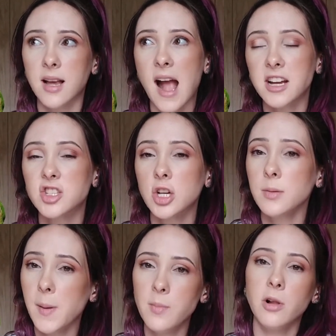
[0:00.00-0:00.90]
kind of
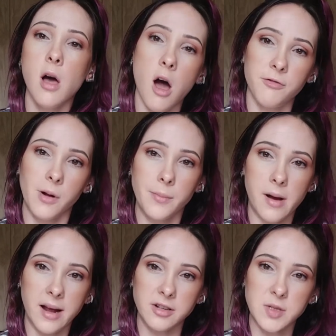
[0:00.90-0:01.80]
turn people off from
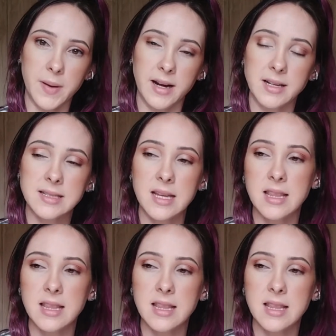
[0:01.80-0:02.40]
Meyer's parrots.